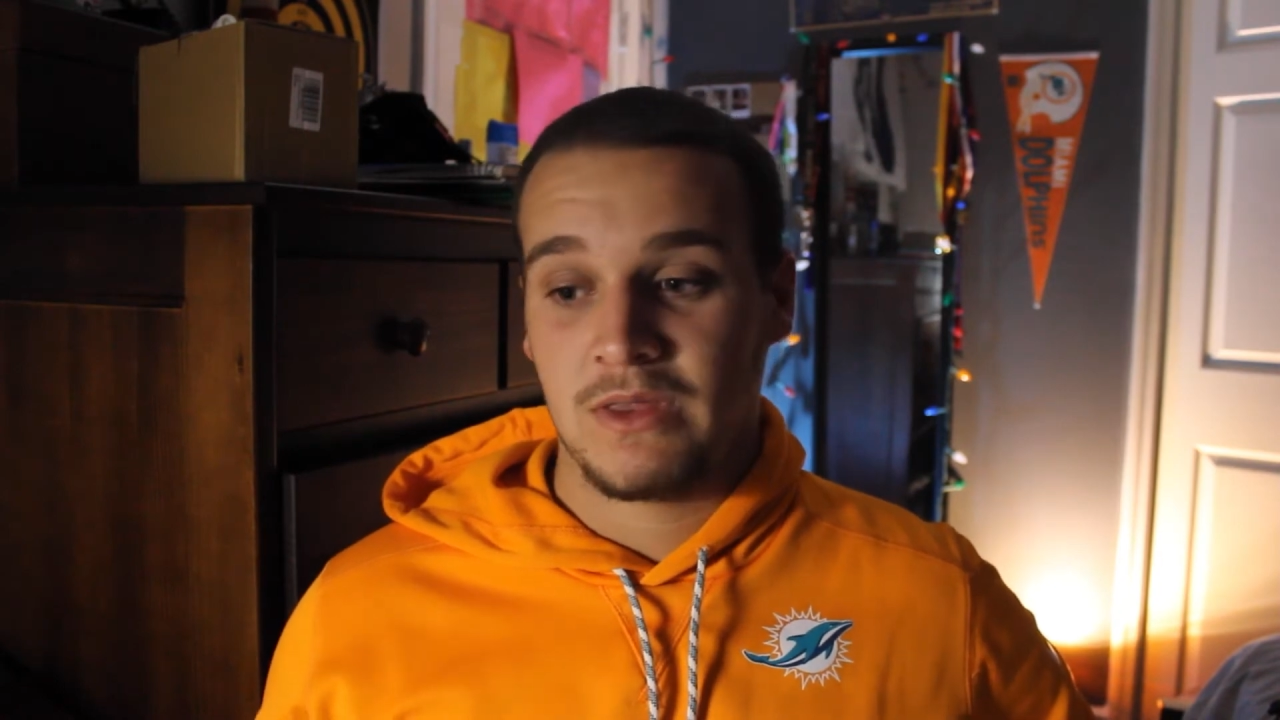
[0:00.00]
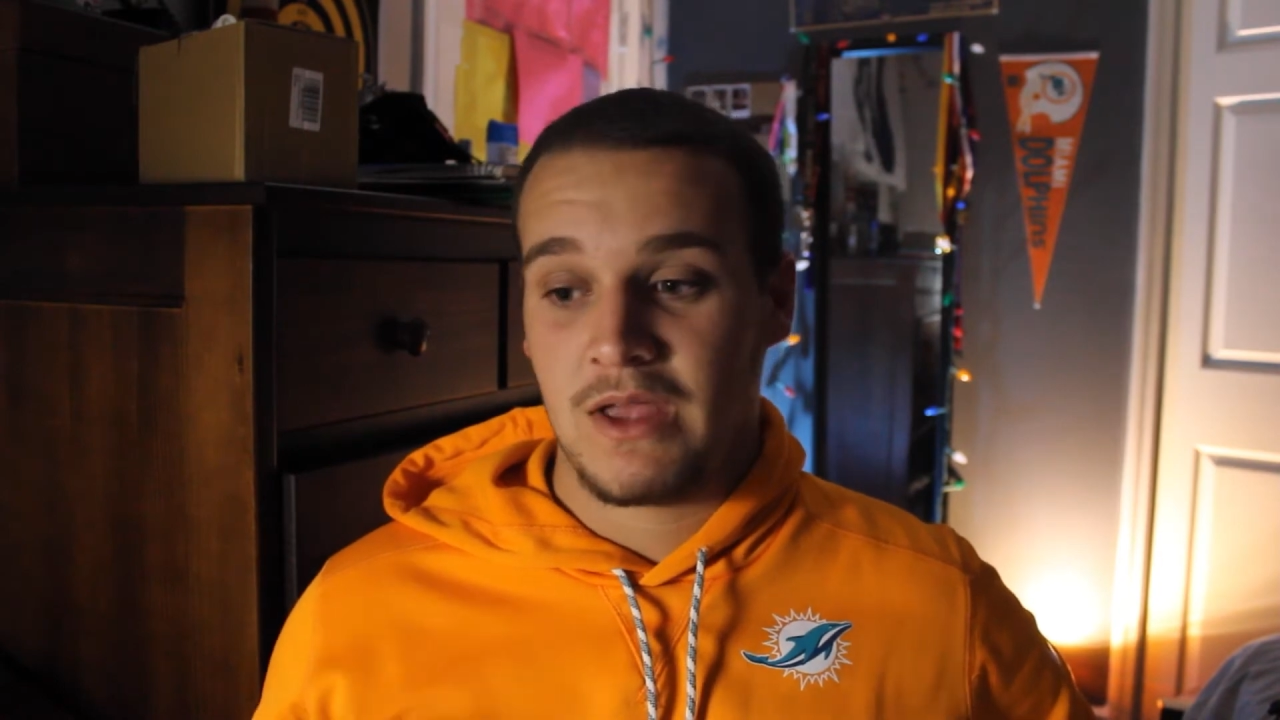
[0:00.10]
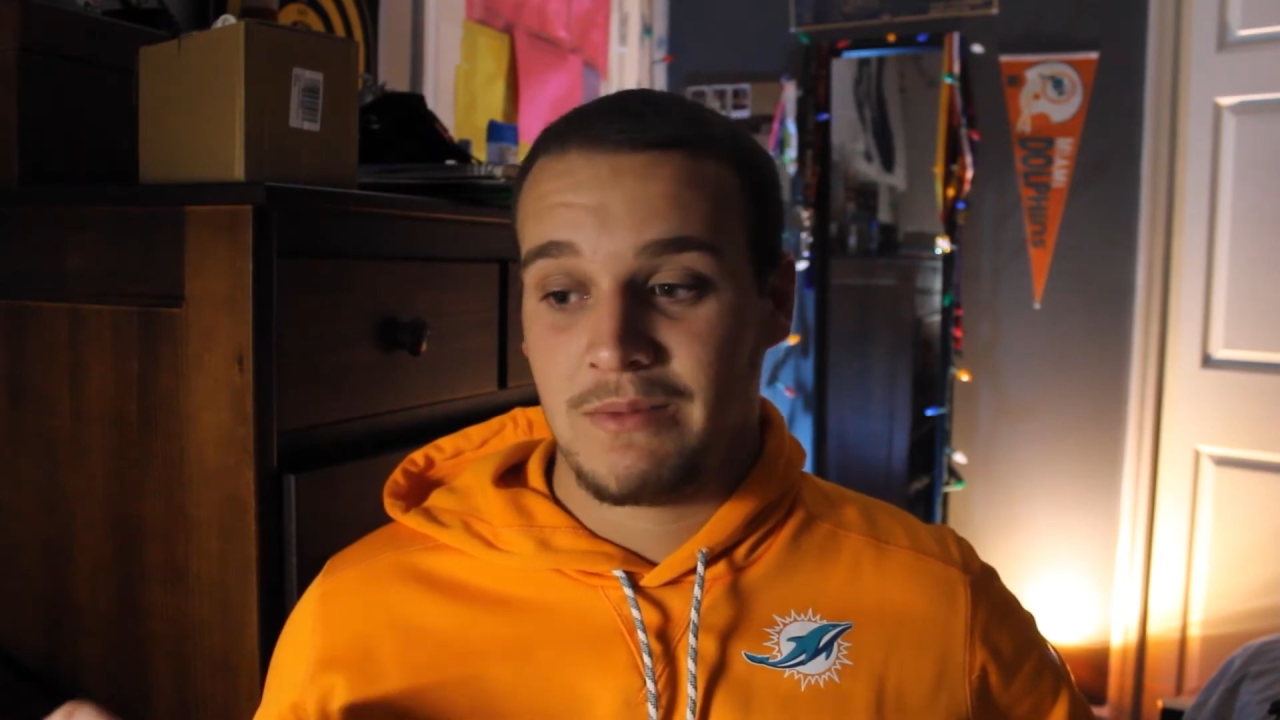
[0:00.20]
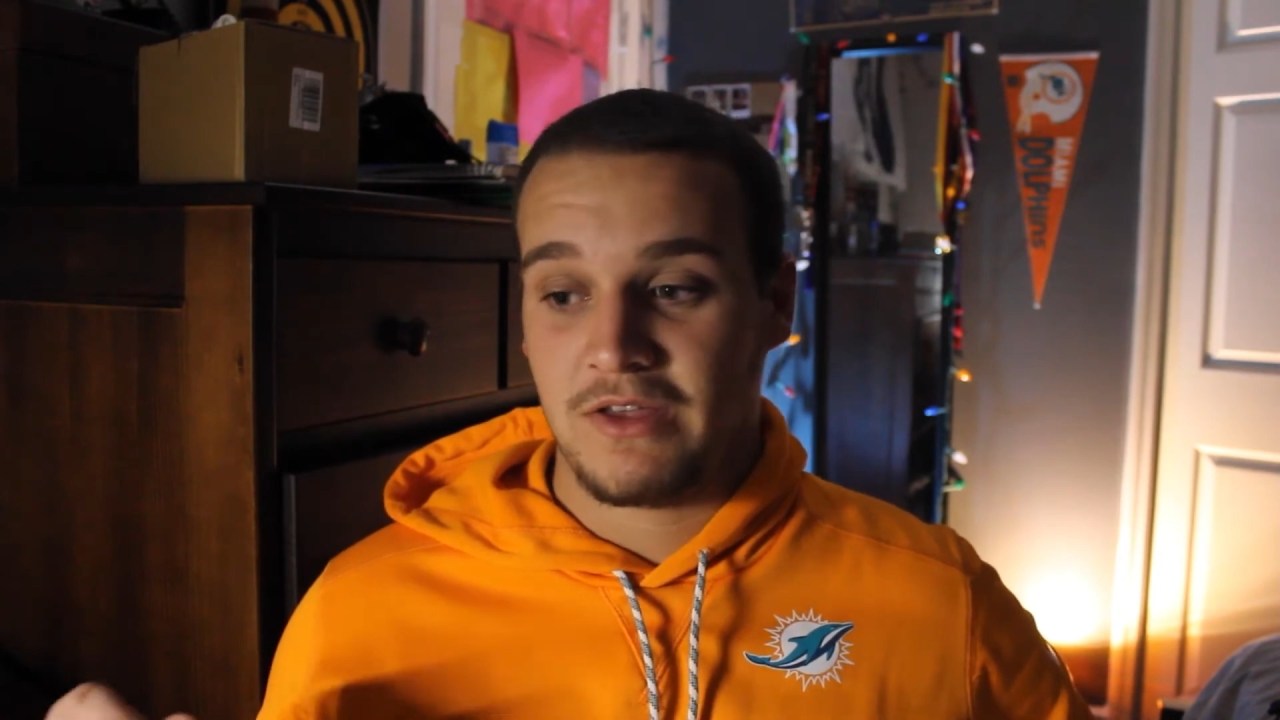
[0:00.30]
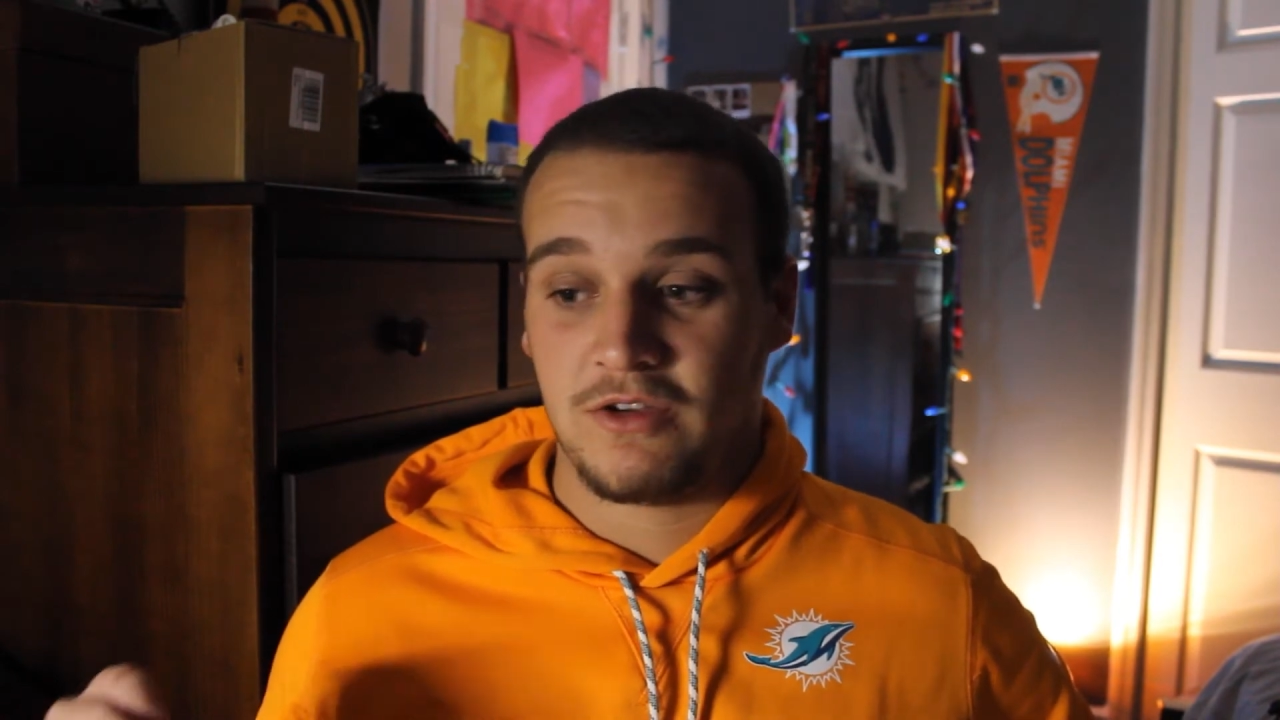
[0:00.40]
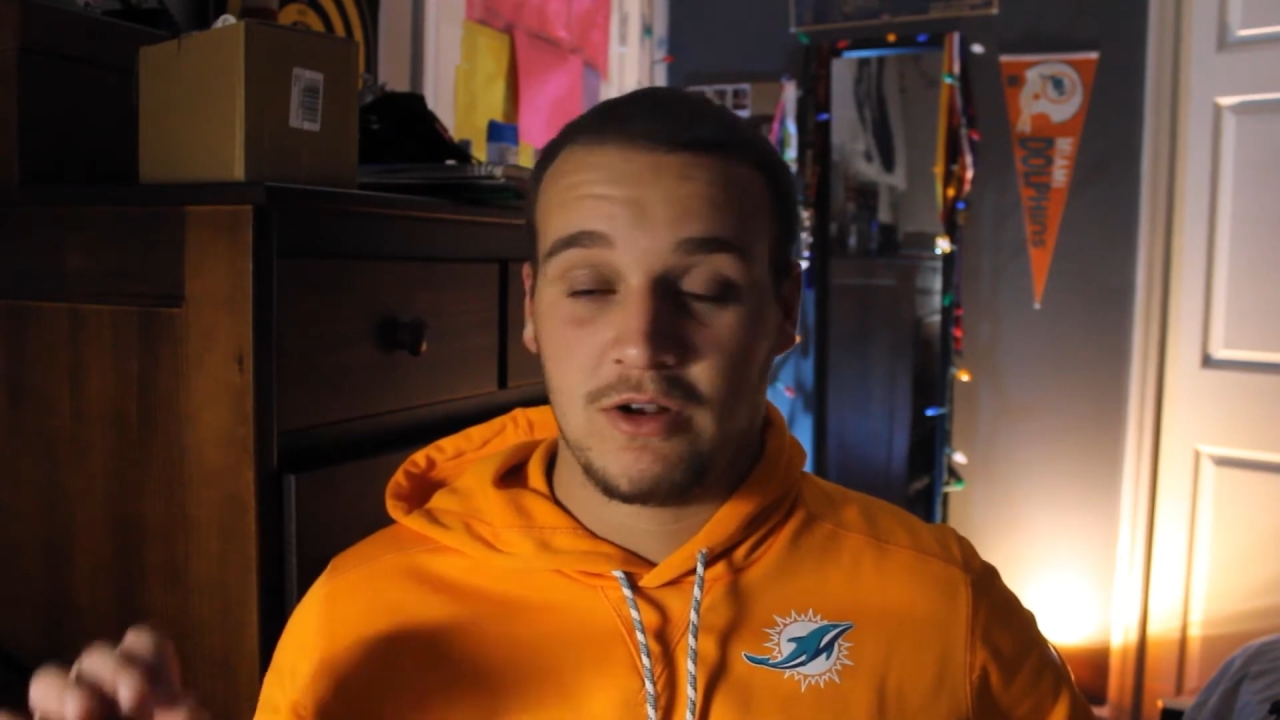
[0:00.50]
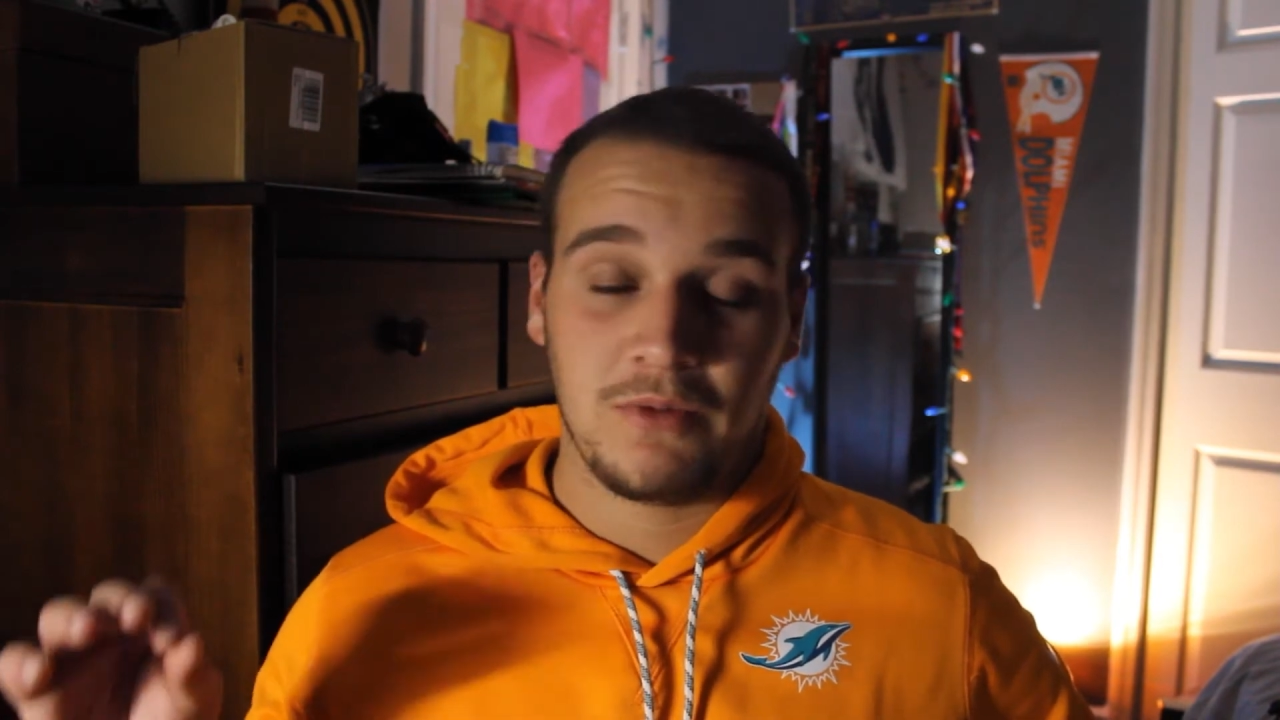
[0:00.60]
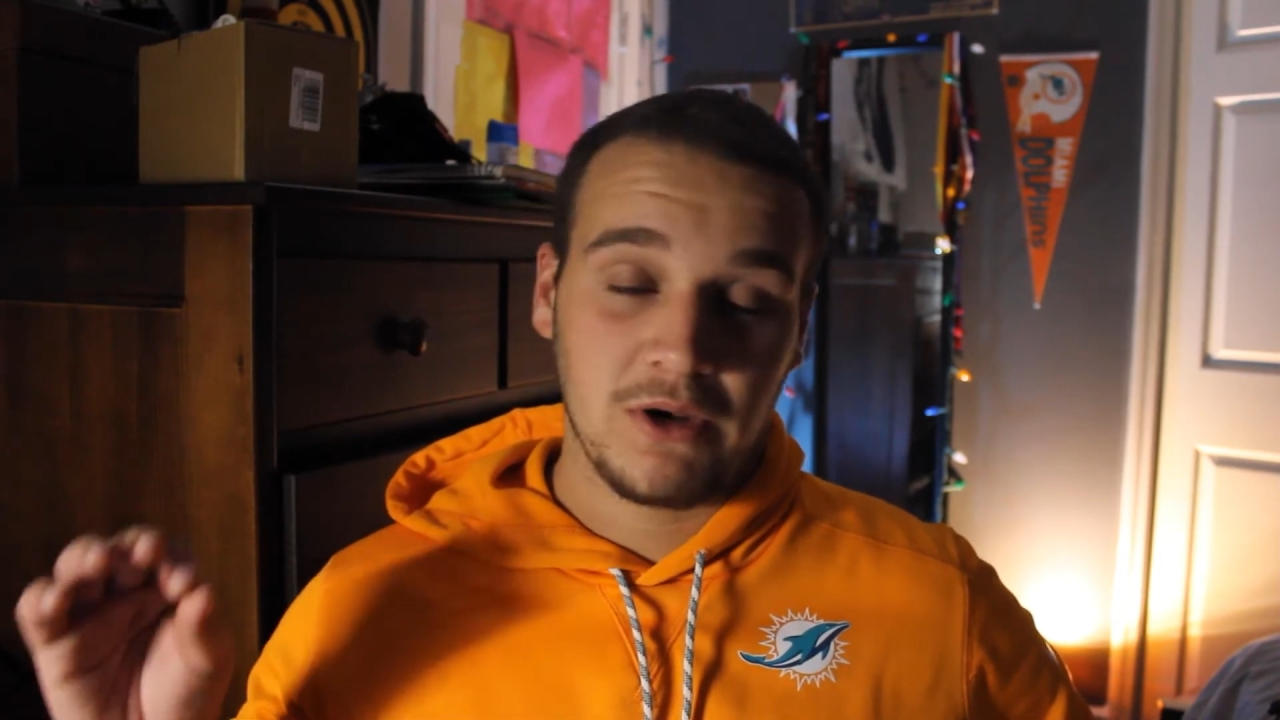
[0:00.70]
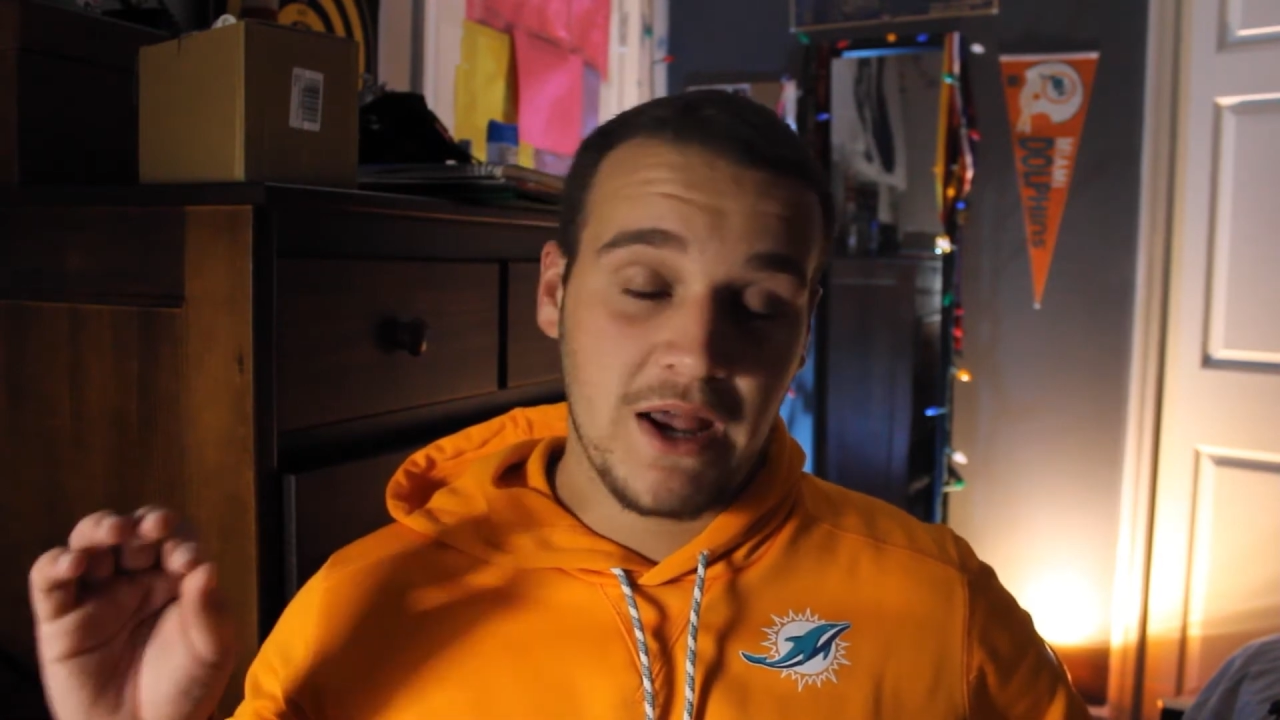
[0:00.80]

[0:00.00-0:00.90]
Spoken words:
I'm either gonna put an